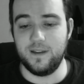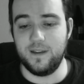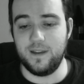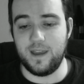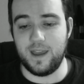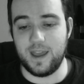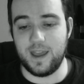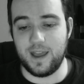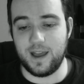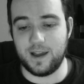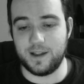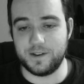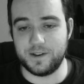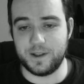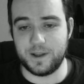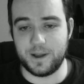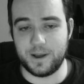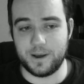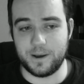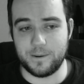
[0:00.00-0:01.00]
and
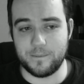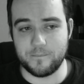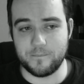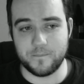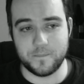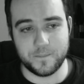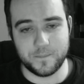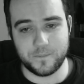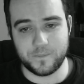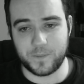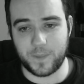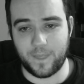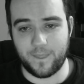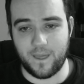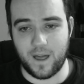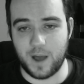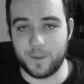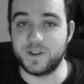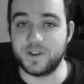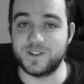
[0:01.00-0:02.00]
um,
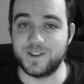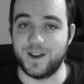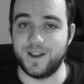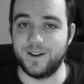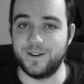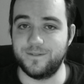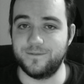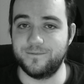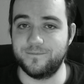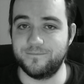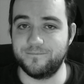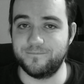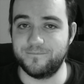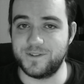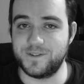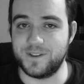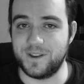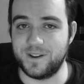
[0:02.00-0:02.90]
I'm excited. So